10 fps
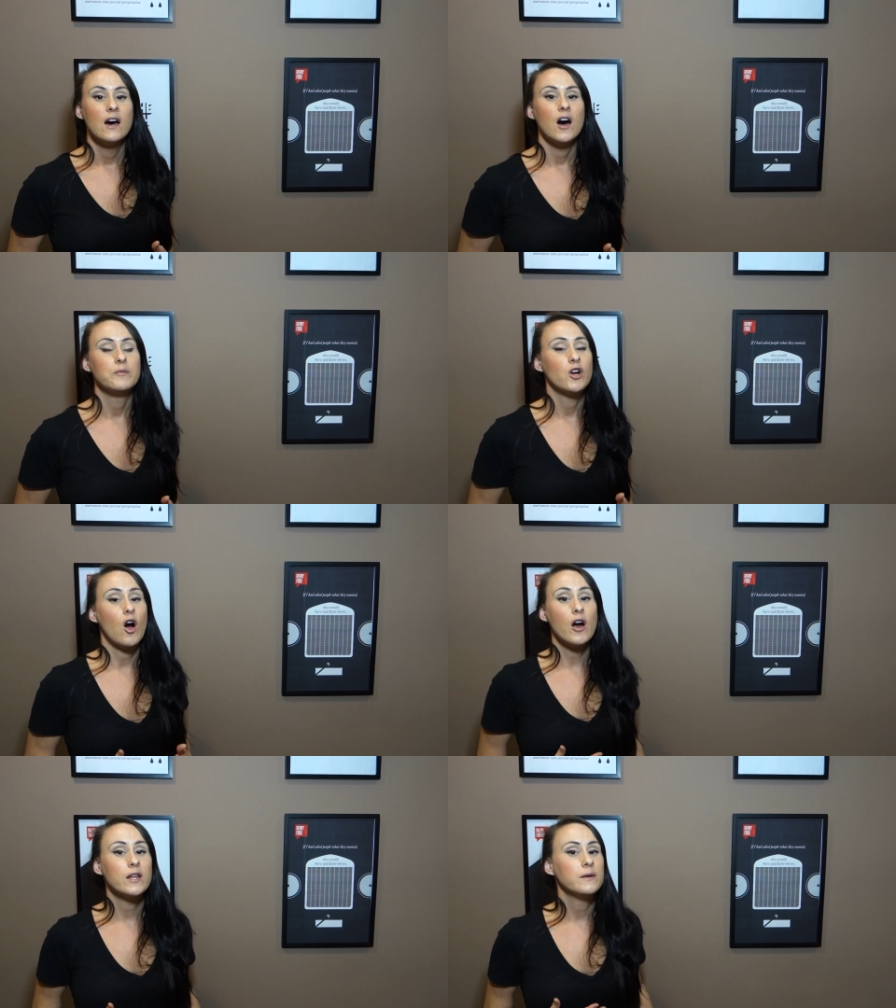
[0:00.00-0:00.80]
Um, you're
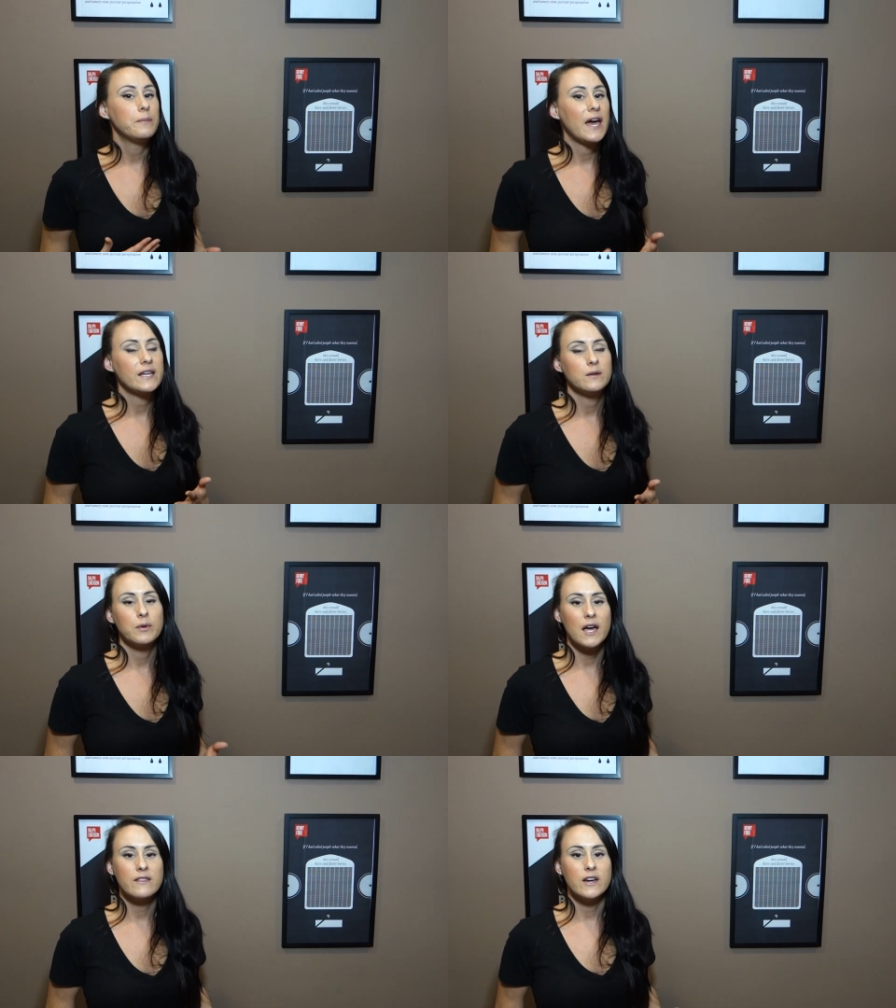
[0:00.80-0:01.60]
already paying to
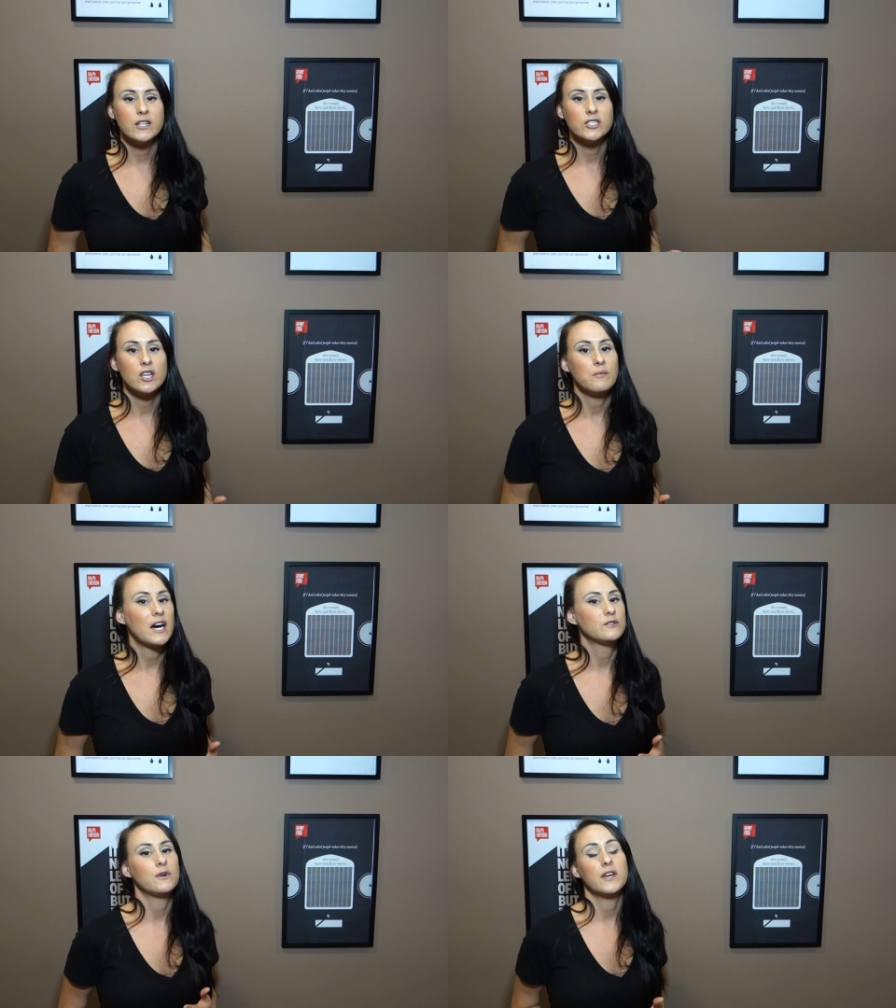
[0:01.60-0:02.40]
play there, so you
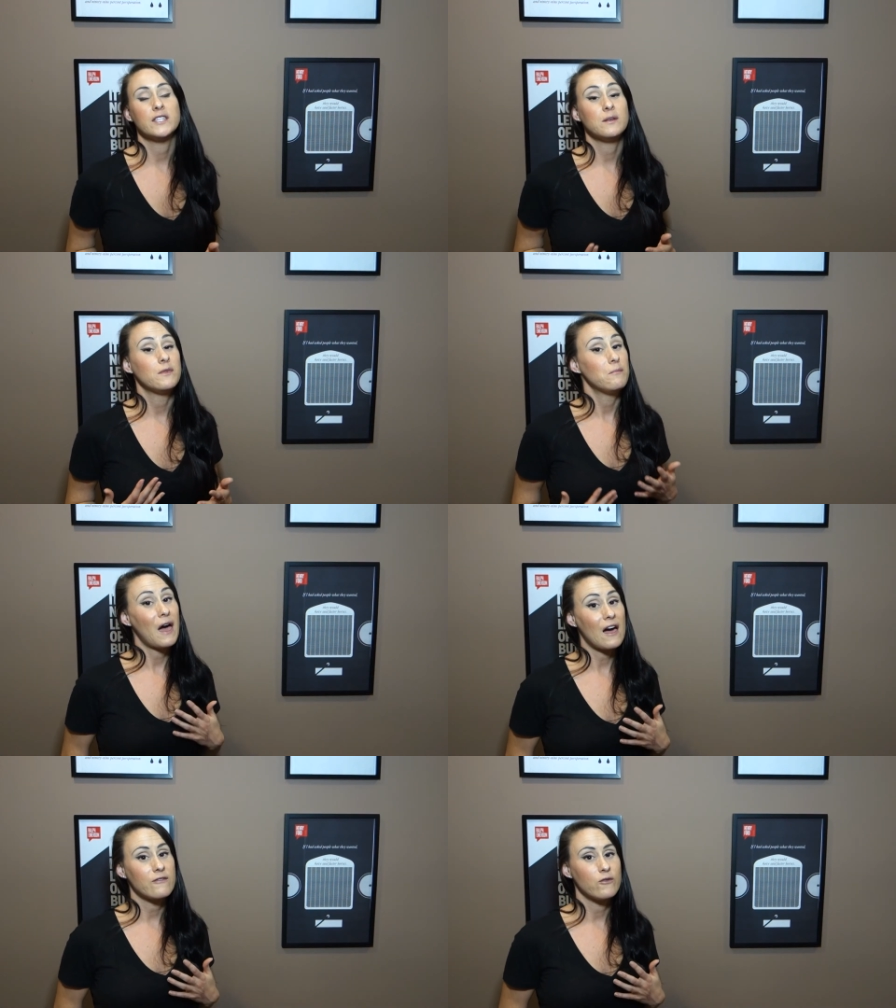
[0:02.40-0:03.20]
might as well get something
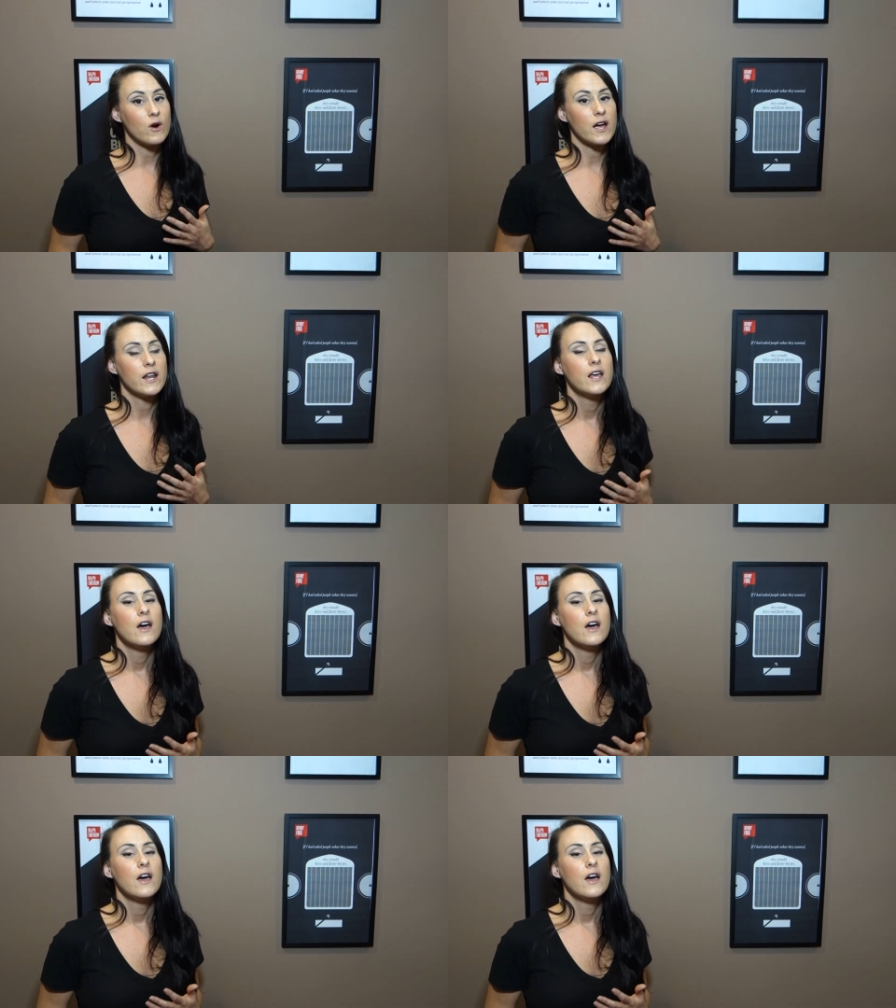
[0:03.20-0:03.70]
back for it.